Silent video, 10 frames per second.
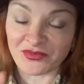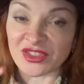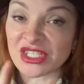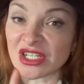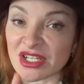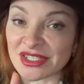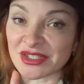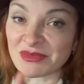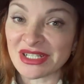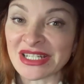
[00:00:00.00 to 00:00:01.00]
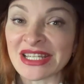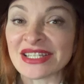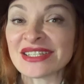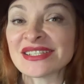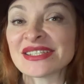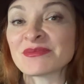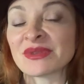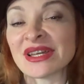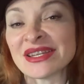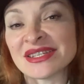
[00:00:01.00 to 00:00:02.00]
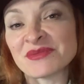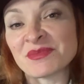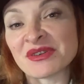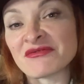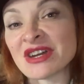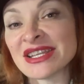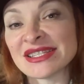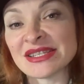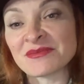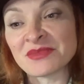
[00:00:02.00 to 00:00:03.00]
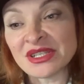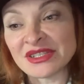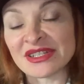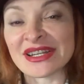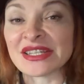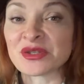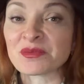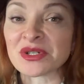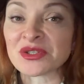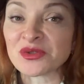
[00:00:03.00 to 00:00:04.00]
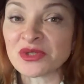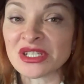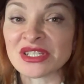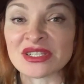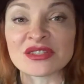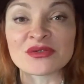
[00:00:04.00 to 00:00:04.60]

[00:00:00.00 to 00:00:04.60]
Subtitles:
The customer is obliged to provide the bidder an opportunity